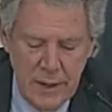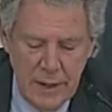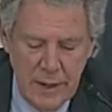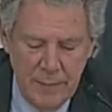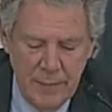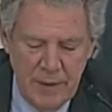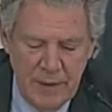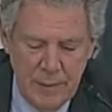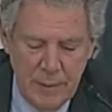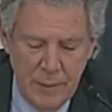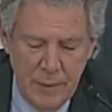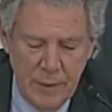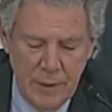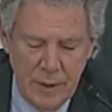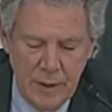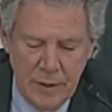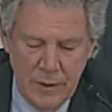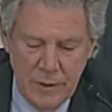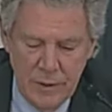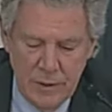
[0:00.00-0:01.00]
And maybe what
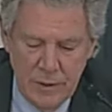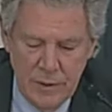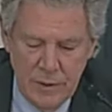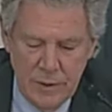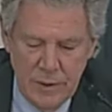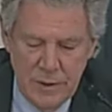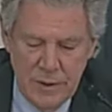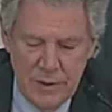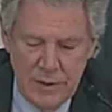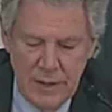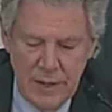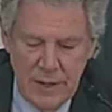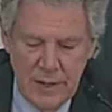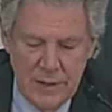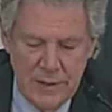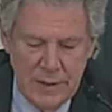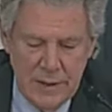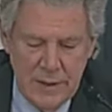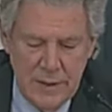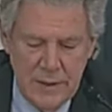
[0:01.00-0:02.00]
I'll do is just
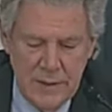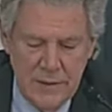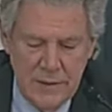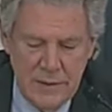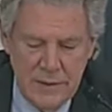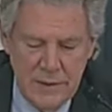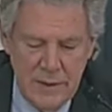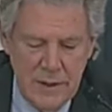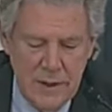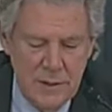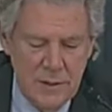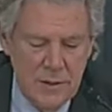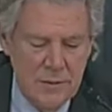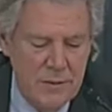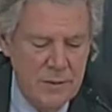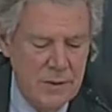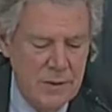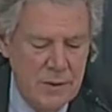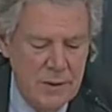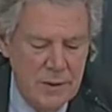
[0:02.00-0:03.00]
ask each, each
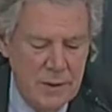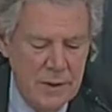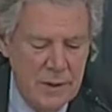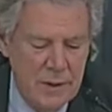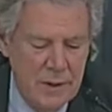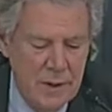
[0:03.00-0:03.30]
of you to